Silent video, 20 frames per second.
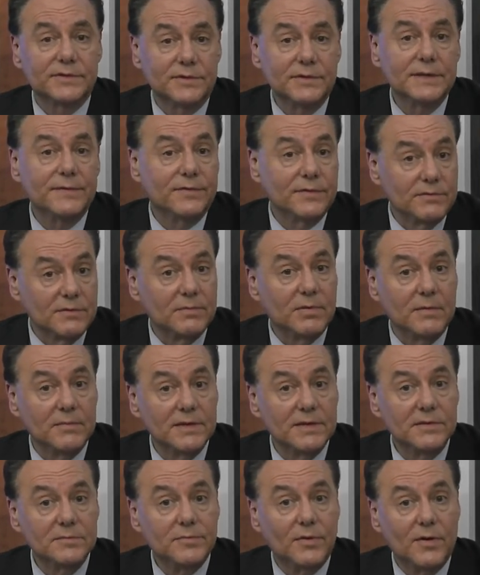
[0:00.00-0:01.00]
certainly for the
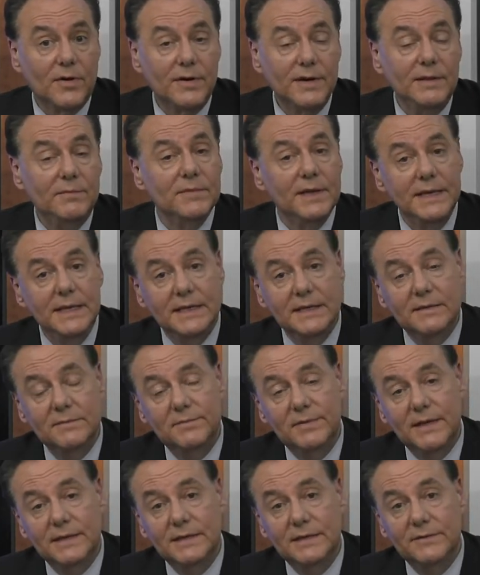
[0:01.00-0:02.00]
Republican Party, many
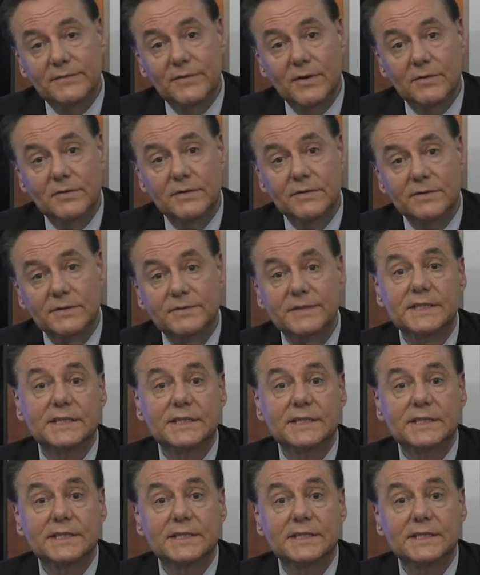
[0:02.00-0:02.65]
independent voters.